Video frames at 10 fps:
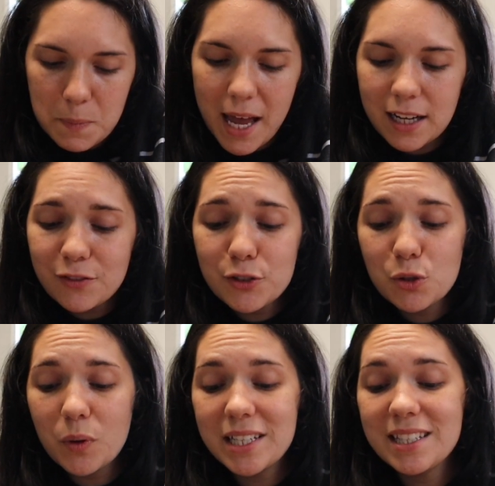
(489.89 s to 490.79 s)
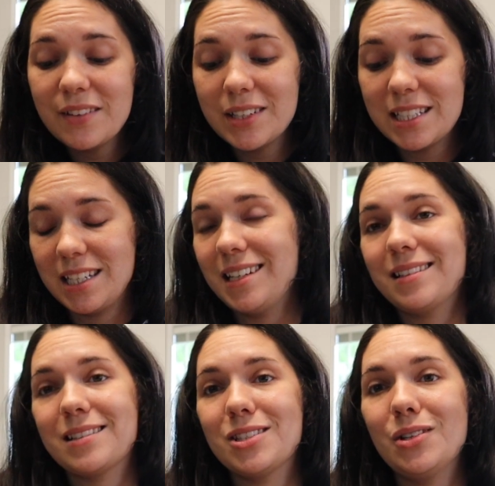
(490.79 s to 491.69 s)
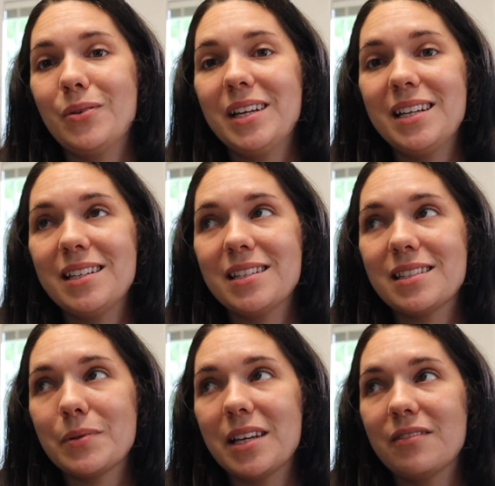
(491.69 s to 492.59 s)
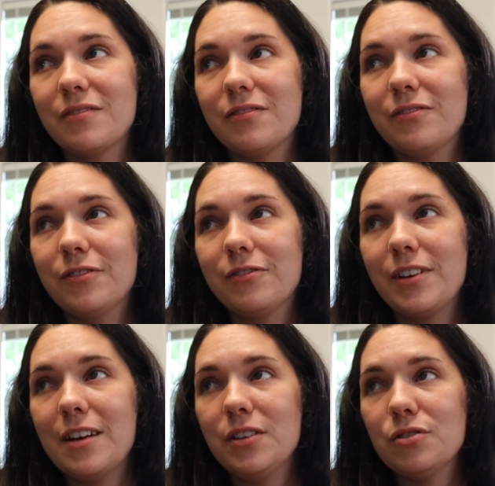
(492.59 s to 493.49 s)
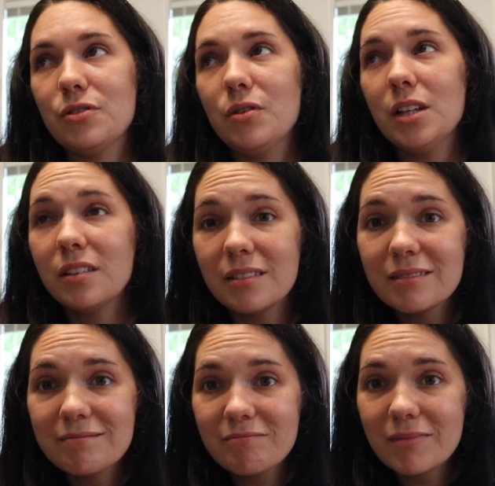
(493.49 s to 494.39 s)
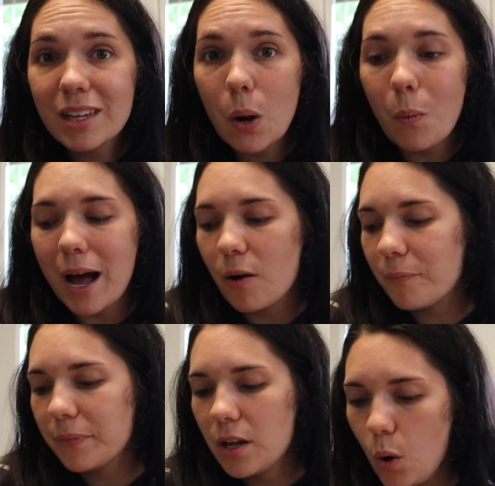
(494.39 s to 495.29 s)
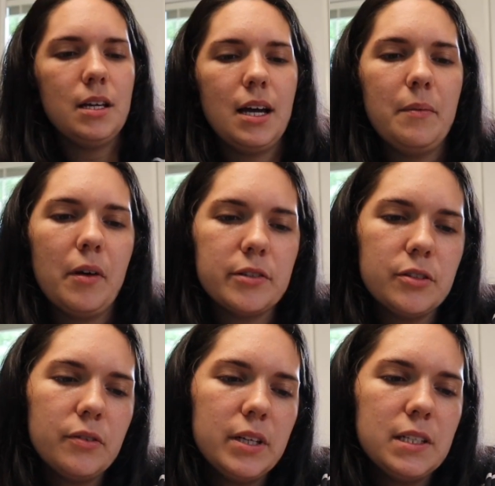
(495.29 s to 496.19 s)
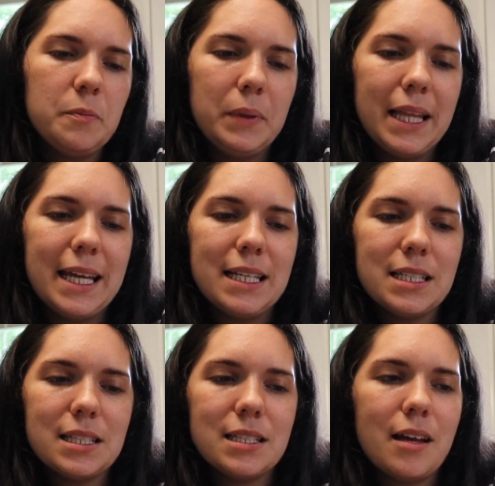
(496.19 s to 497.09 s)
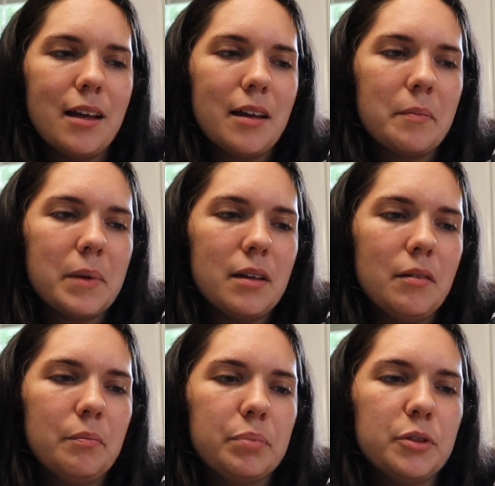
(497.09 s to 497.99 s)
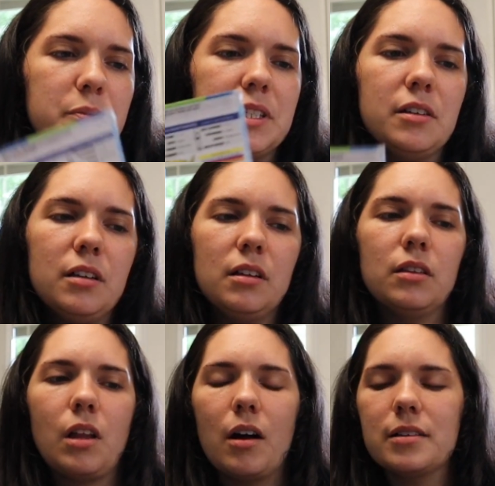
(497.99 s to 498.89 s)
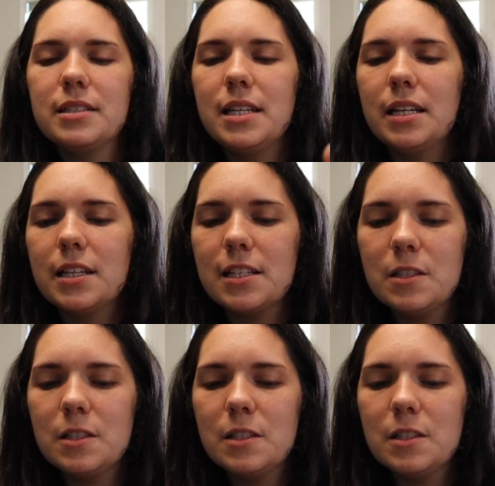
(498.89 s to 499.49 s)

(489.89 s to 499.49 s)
packed for 2017, so it is what, 5 years old? Wow. I'm also going to plant some Bloomsdale long-standing